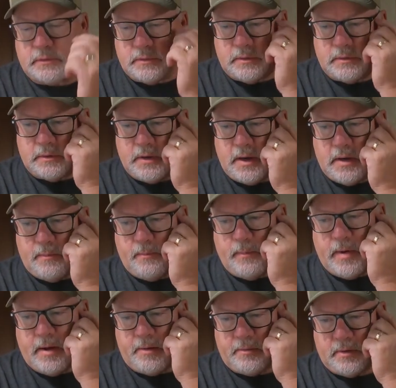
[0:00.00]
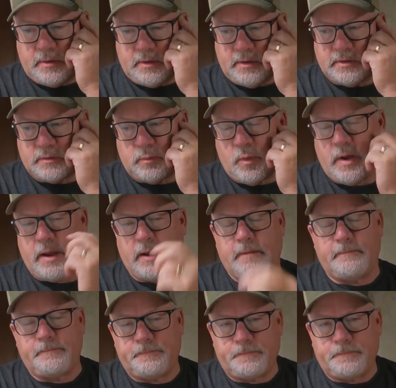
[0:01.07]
to think about it this way.